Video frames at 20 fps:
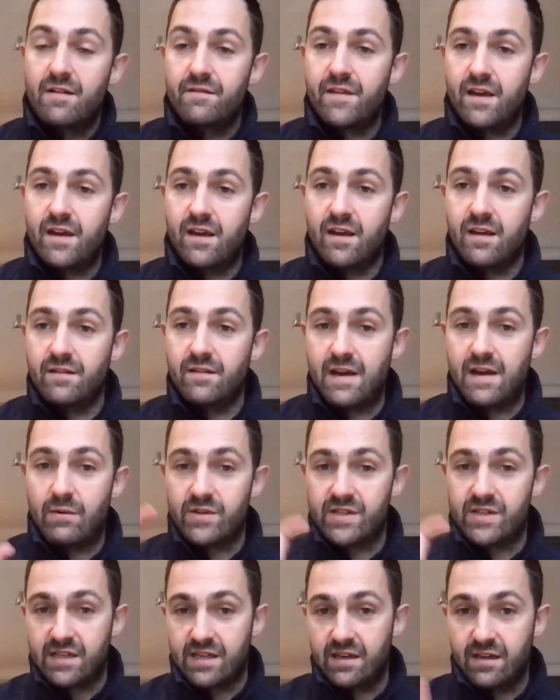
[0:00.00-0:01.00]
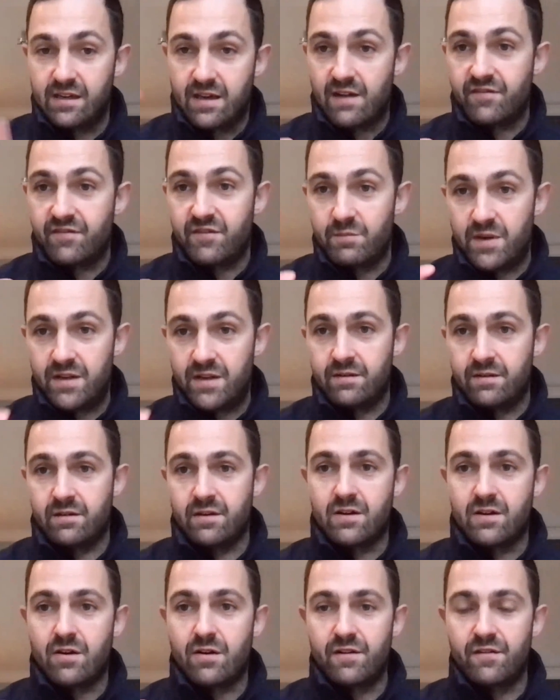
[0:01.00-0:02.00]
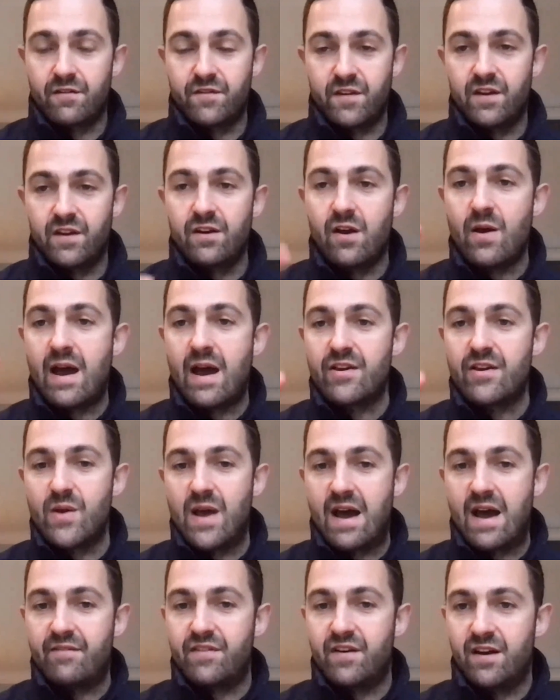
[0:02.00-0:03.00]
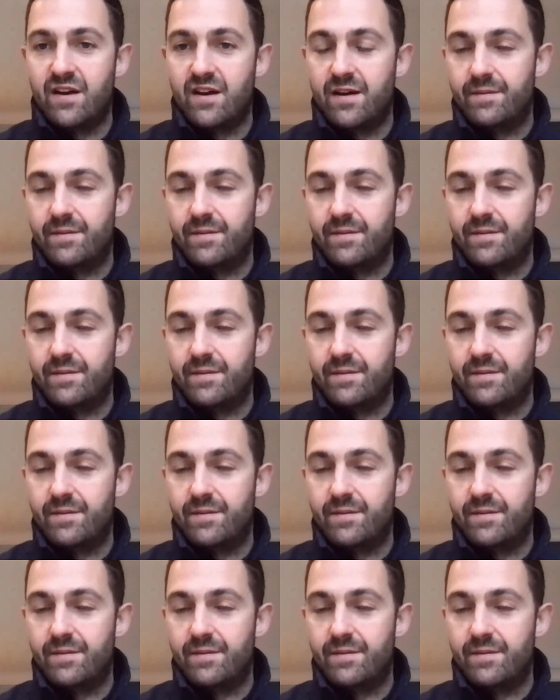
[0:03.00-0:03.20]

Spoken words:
there was like a government kind of, how you have